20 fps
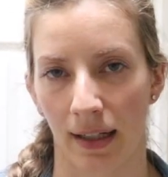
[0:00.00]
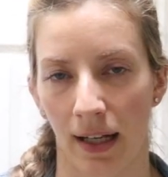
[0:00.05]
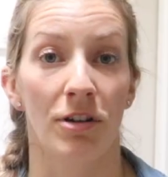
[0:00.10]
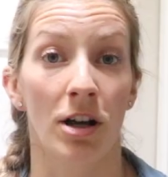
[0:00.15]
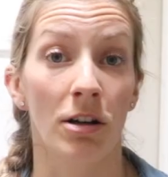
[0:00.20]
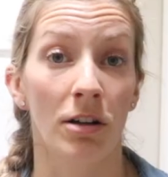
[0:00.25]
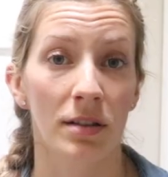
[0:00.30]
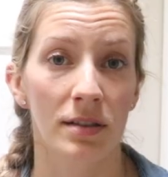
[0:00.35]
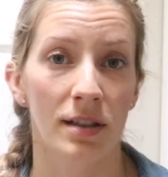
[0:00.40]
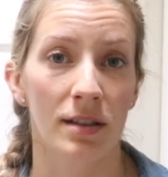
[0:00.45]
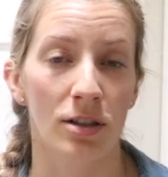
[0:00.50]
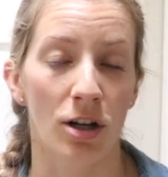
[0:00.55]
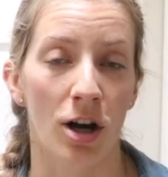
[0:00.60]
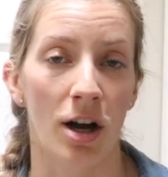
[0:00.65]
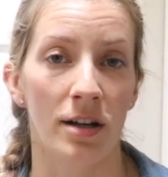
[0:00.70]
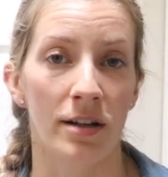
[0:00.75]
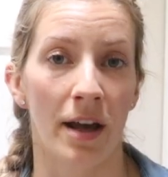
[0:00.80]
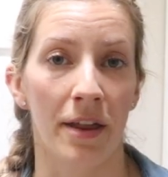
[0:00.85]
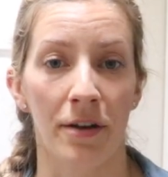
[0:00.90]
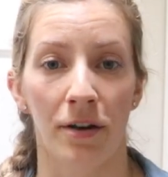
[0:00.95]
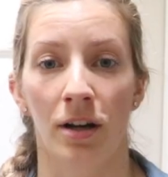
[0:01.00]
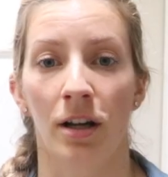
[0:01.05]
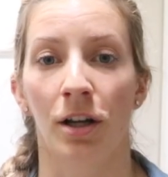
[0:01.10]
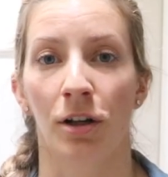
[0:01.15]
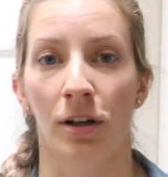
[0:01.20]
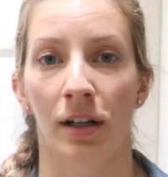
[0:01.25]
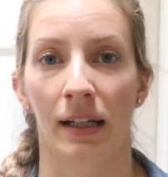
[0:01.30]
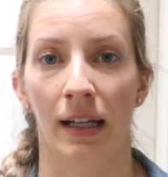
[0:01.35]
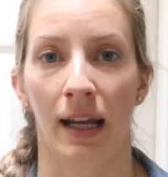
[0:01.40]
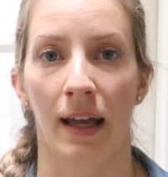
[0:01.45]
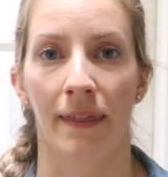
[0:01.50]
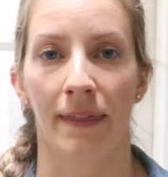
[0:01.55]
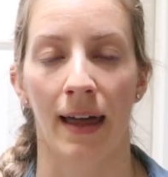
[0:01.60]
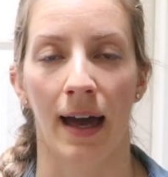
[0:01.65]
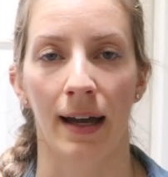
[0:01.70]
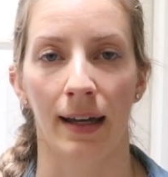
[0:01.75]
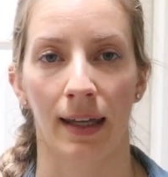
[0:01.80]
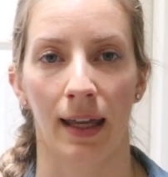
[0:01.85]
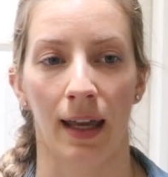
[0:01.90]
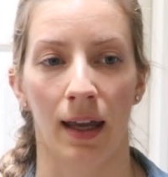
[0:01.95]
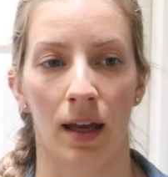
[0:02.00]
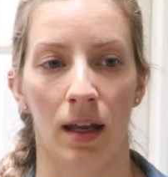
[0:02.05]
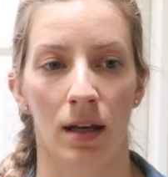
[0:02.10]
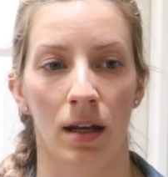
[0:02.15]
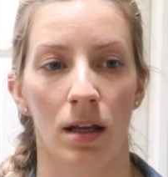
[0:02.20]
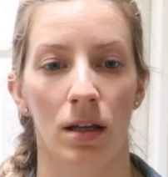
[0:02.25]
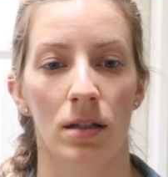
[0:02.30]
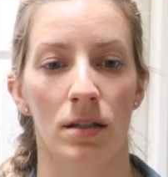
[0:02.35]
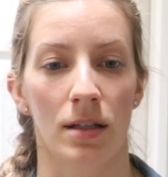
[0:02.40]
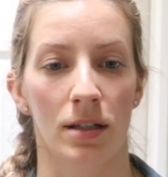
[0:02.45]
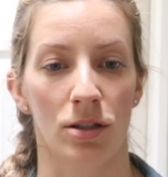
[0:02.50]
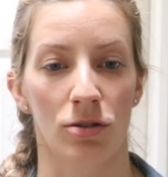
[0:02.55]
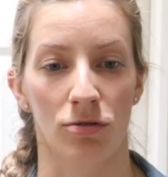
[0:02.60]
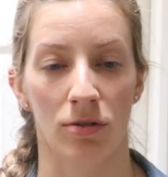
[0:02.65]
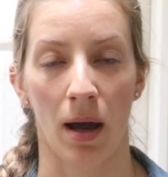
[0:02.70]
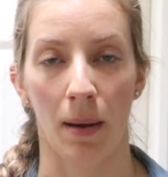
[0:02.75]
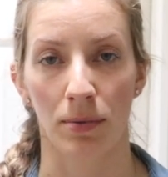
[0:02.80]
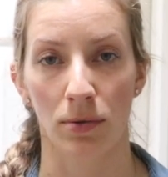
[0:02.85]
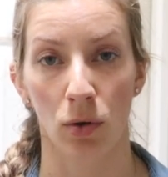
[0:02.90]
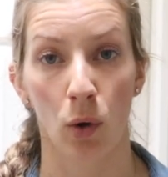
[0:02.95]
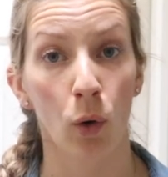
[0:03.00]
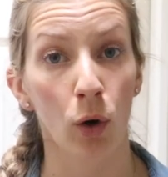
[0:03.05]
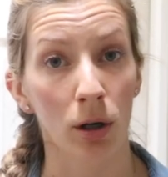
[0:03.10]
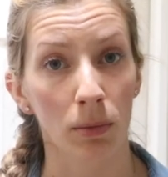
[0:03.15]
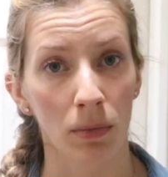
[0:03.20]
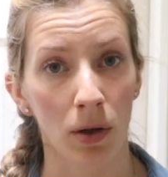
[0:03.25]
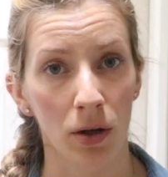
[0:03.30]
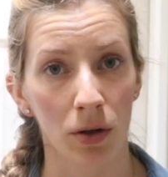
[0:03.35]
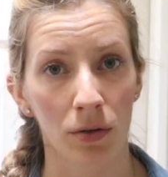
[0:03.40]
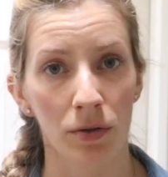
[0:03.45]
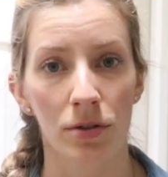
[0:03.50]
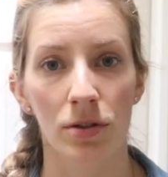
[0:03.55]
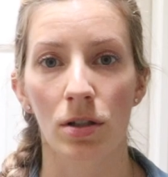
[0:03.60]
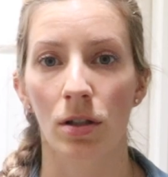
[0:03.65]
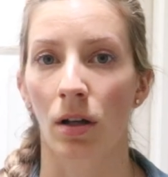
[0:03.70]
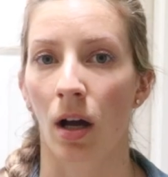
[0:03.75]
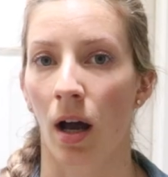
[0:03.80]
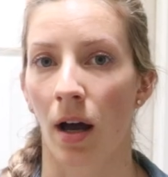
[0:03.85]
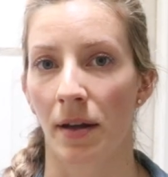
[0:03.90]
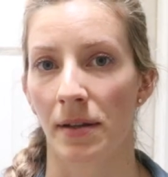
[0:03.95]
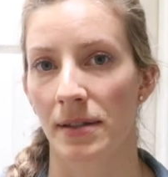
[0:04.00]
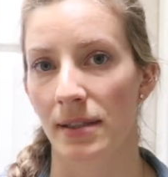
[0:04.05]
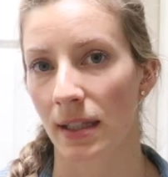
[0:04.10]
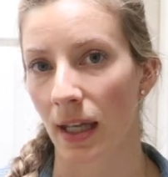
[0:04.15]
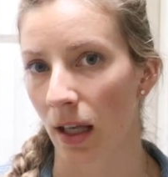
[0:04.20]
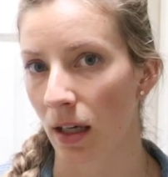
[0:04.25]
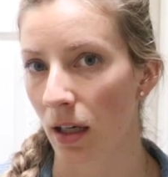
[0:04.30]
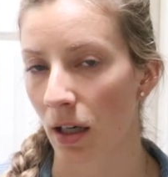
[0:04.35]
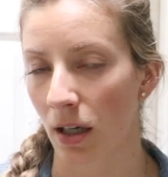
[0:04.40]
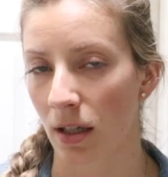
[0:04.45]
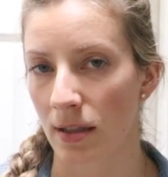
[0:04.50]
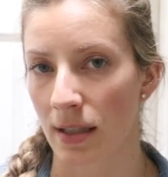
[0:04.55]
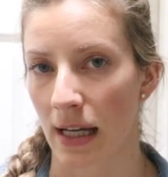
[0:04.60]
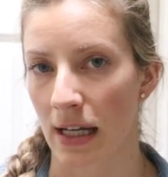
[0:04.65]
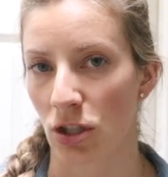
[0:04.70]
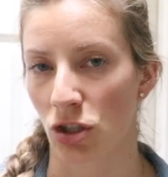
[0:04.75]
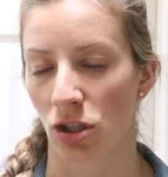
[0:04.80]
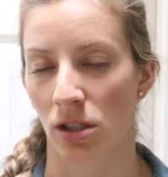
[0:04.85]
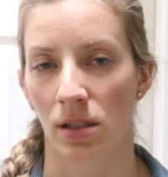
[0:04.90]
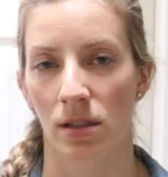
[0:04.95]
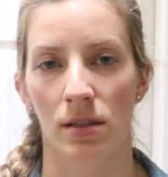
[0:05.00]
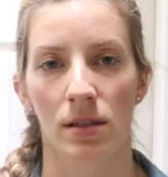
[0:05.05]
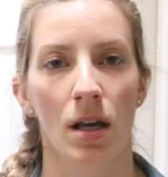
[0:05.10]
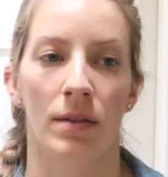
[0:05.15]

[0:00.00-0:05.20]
Fragrances are another ingredient that can disrupt hormones, cause skin irritations.